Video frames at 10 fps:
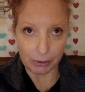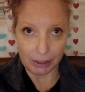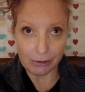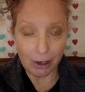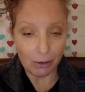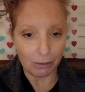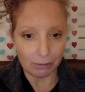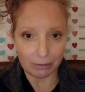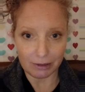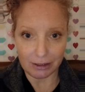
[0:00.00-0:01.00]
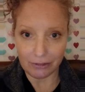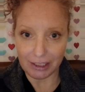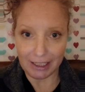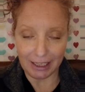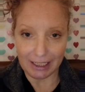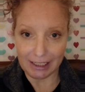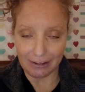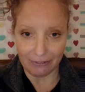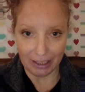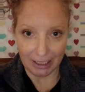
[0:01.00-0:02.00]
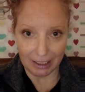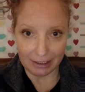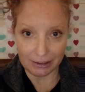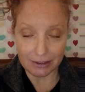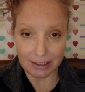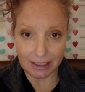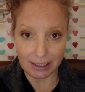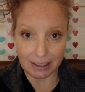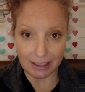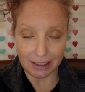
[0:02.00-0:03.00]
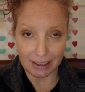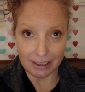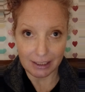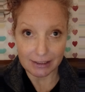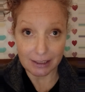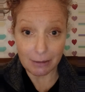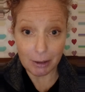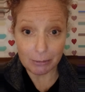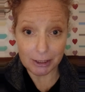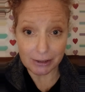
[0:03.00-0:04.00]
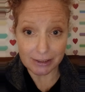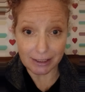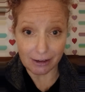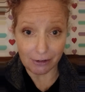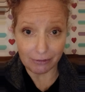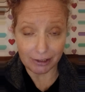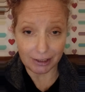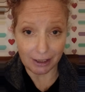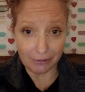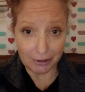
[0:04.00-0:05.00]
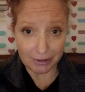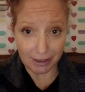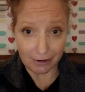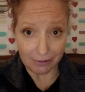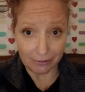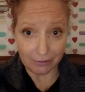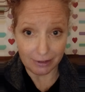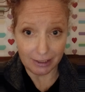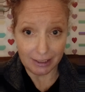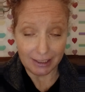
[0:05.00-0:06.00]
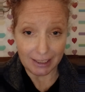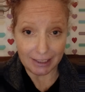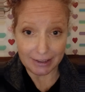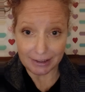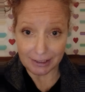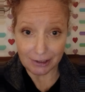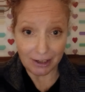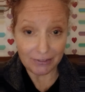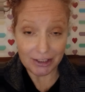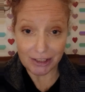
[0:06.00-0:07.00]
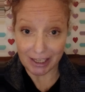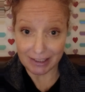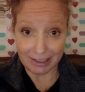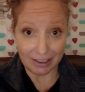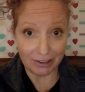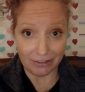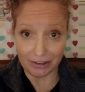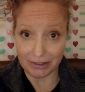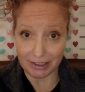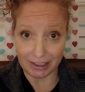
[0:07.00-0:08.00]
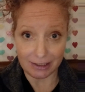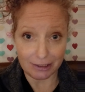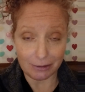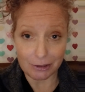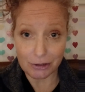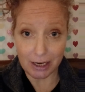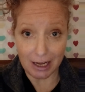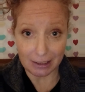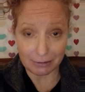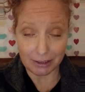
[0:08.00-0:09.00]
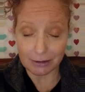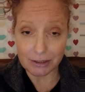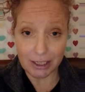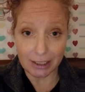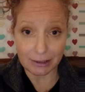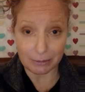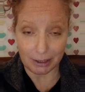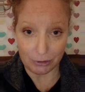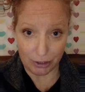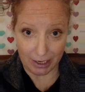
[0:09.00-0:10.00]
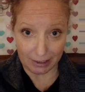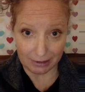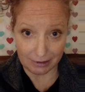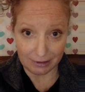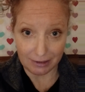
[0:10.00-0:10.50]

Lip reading: You don't. You don't need any of that. You just need to come home to yourself and love yourself. And you don't have to chase any of those things. You attract. We don't chase, we attract.